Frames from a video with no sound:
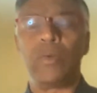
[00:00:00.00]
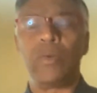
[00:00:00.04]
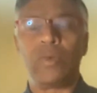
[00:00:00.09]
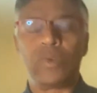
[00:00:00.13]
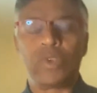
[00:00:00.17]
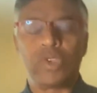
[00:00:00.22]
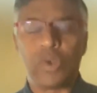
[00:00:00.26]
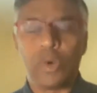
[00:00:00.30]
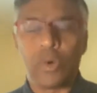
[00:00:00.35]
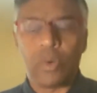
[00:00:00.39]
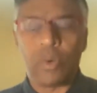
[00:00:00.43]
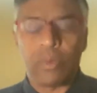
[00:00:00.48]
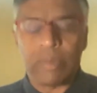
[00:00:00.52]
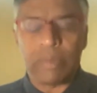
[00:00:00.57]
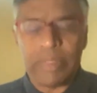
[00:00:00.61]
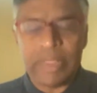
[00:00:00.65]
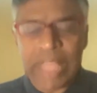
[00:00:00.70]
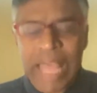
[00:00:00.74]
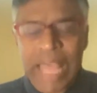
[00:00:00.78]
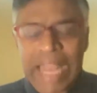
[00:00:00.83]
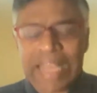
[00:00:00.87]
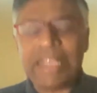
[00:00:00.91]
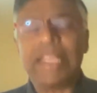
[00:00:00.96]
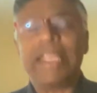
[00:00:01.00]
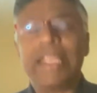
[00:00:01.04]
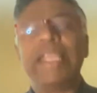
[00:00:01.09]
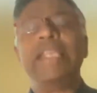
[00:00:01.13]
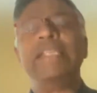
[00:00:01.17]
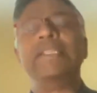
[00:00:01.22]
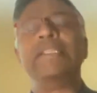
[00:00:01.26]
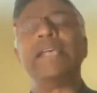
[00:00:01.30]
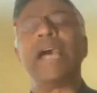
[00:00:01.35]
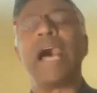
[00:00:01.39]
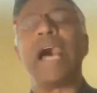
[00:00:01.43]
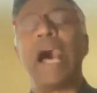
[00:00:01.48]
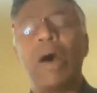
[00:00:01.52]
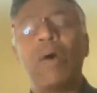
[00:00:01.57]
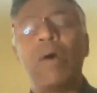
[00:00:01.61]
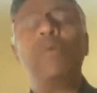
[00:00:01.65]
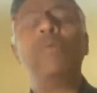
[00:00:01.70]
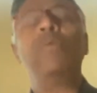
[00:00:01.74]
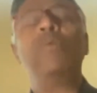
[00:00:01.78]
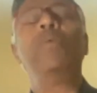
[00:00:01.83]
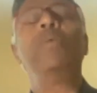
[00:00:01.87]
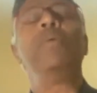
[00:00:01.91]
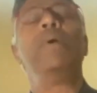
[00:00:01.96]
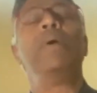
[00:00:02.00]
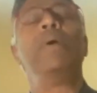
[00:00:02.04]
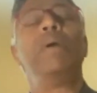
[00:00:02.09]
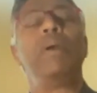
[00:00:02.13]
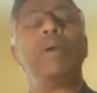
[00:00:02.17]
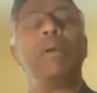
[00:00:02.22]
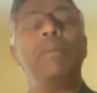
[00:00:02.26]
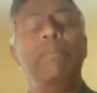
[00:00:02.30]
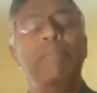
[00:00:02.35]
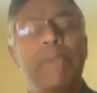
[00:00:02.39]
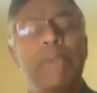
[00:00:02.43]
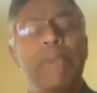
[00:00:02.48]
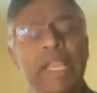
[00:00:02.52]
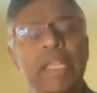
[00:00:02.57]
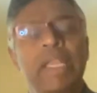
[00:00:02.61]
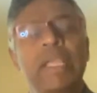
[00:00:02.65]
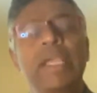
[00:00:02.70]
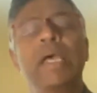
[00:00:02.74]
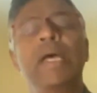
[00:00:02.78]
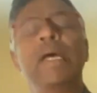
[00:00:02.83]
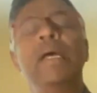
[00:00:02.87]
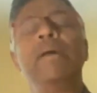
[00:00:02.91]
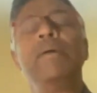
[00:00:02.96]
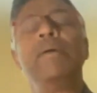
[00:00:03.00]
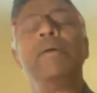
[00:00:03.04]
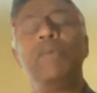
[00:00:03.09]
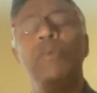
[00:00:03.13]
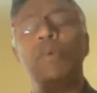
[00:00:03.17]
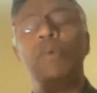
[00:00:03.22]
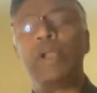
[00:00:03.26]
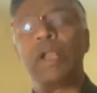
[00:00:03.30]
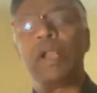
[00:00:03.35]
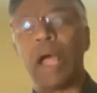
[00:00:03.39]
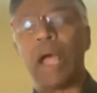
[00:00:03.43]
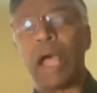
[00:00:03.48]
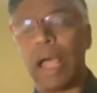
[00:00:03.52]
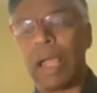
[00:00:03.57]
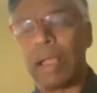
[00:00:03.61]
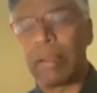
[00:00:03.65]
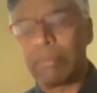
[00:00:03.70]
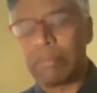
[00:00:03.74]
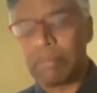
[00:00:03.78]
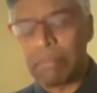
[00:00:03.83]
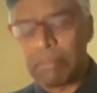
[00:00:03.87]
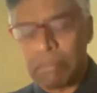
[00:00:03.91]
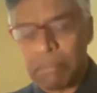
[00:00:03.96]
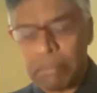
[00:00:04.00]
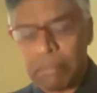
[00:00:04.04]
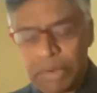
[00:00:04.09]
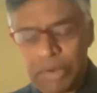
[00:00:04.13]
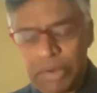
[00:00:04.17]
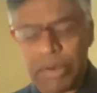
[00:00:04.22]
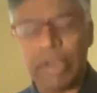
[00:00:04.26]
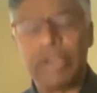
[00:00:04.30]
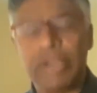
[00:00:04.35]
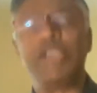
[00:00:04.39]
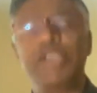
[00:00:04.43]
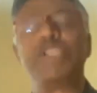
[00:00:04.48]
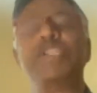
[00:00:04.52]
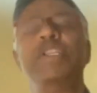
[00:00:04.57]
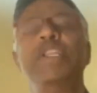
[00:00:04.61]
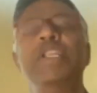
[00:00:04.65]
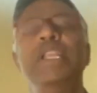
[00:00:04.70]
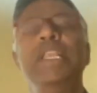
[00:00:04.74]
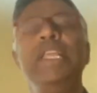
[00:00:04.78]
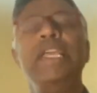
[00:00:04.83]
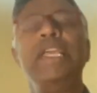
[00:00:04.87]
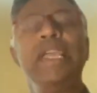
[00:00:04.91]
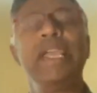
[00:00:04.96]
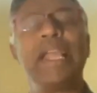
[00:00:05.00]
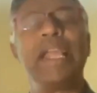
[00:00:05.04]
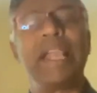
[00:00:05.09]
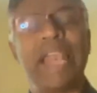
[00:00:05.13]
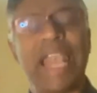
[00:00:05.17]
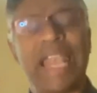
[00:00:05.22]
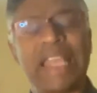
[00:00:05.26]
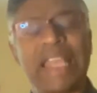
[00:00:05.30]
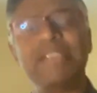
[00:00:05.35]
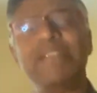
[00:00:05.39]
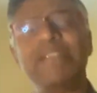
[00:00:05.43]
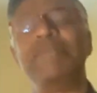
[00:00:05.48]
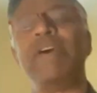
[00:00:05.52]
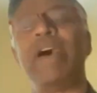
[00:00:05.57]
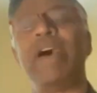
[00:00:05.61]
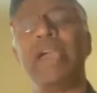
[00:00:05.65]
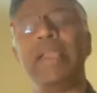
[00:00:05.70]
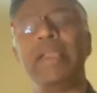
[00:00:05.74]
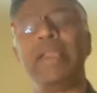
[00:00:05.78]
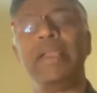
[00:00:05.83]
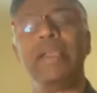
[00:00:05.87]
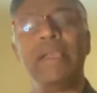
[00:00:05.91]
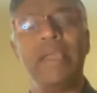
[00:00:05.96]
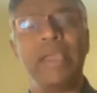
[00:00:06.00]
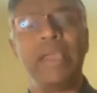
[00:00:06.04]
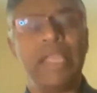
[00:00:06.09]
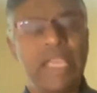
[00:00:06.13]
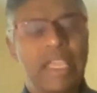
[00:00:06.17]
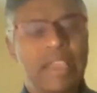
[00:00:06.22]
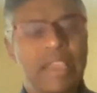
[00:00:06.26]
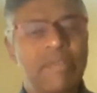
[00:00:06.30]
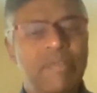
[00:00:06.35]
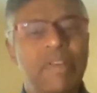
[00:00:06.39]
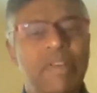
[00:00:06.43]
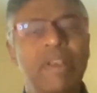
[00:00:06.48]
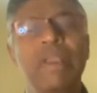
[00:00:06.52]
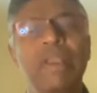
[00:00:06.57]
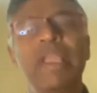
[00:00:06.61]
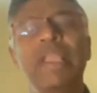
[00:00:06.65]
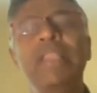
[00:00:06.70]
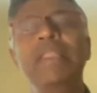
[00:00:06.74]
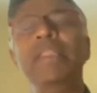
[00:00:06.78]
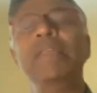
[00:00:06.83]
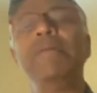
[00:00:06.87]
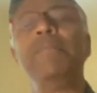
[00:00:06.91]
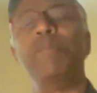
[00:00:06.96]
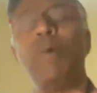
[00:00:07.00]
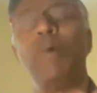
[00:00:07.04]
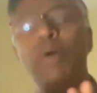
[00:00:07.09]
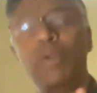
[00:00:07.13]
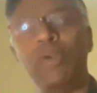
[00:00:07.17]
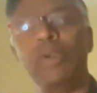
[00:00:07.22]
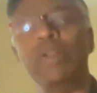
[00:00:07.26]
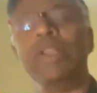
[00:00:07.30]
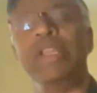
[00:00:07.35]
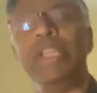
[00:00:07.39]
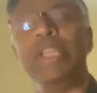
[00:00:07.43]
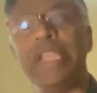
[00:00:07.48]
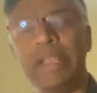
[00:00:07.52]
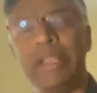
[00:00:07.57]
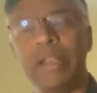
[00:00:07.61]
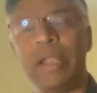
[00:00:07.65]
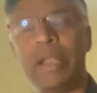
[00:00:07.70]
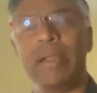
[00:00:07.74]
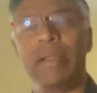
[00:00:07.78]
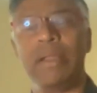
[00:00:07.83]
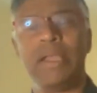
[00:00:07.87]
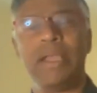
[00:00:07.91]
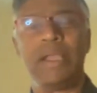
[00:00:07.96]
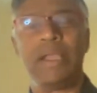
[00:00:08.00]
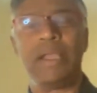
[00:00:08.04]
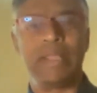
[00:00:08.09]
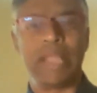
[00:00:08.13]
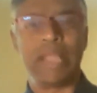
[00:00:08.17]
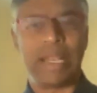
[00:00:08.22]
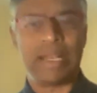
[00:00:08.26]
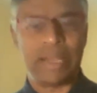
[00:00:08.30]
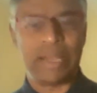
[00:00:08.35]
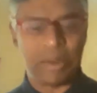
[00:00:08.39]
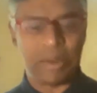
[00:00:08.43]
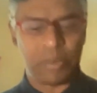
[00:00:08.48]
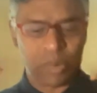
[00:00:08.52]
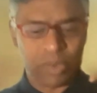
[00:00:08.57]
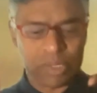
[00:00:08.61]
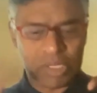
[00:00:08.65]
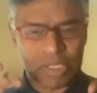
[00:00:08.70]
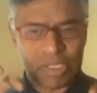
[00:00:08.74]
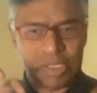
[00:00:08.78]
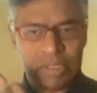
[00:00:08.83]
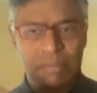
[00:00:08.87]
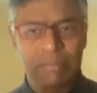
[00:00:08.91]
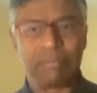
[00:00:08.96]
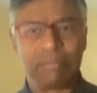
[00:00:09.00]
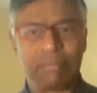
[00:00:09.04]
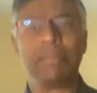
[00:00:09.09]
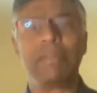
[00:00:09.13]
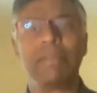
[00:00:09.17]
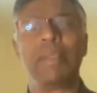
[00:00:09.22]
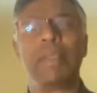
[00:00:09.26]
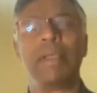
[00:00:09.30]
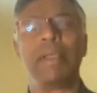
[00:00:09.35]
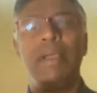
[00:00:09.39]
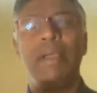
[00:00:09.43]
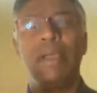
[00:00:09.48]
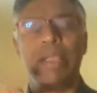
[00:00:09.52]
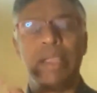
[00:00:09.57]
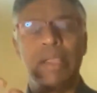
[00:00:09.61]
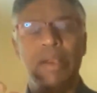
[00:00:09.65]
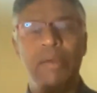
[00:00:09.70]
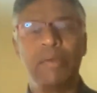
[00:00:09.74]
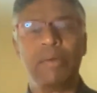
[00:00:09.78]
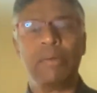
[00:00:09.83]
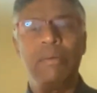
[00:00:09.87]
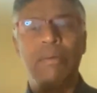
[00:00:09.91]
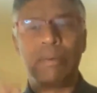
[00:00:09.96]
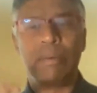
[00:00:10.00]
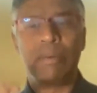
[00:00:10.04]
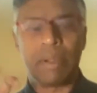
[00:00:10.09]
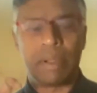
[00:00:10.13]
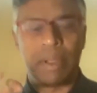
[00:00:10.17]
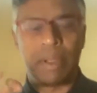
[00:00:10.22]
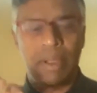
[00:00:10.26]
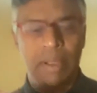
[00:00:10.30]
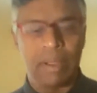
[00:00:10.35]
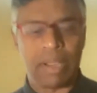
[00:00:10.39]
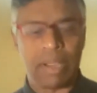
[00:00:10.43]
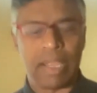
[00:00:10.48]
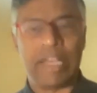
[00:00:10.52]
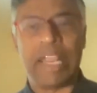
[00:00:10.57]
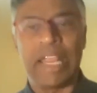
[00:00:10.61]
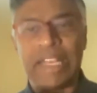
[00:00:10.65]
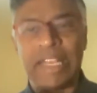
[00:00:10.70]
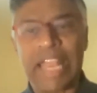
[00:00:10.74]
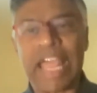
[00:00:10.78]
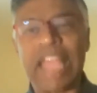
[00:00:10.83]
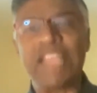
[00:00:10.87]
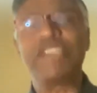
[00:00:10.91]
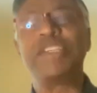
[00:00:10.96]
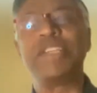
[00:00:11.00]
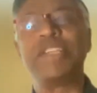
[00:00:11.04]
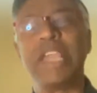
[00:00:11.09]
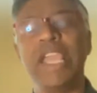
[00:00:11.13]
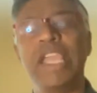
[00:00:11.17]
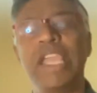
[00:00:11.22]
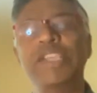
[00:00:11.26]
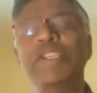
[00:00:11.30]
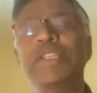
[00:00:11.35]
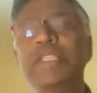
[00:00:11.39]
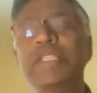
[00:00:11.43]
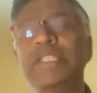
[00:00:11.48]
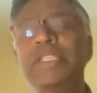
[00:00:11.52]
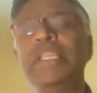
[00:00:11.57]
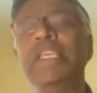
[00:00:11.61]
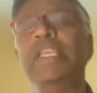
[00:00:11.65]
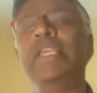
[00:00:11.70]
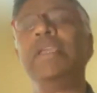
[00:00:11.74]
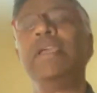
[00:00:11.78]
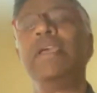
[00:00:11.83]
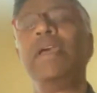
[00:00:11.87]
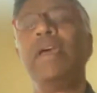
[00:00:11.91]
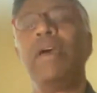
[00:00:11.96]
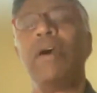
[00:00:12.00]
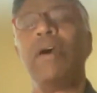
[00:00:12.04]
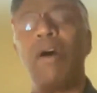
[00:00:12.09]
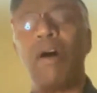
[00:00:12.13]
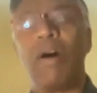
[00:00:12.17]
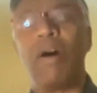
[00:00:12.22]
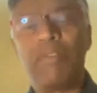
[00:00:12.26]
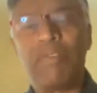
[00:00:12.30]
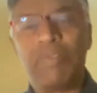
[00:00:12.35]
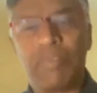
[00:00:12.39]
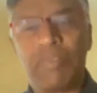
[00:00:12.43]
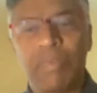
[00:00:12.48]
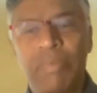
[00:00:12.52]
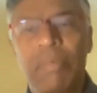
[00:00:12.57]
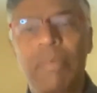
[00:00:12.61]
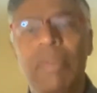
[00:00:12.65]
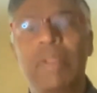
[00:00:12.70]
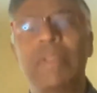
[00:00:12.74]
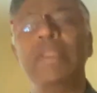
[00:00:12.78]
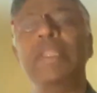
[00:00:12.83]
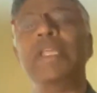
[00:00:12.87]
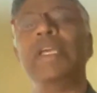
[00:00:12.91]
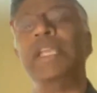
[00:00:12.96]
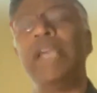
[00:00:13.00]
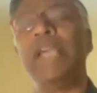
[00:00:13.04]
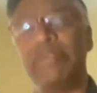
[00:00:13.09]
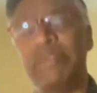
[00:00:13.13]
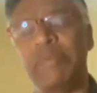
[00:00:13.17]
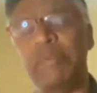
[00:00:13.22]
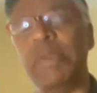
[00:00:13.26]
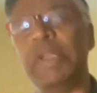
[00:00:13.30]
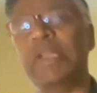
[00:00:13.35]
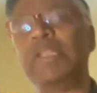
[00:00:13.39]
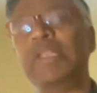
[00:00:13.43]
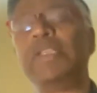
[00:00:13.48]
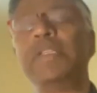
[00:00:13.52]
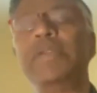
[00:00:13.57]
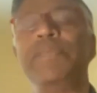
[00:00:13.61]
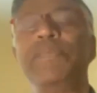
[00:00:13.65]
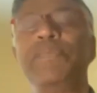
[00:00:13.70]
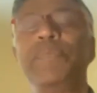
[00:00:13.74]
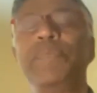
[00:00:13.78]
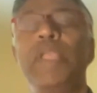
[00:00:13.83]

So that is how media were traditionally classified, even in the modern era, that it was, an attached agency of the government.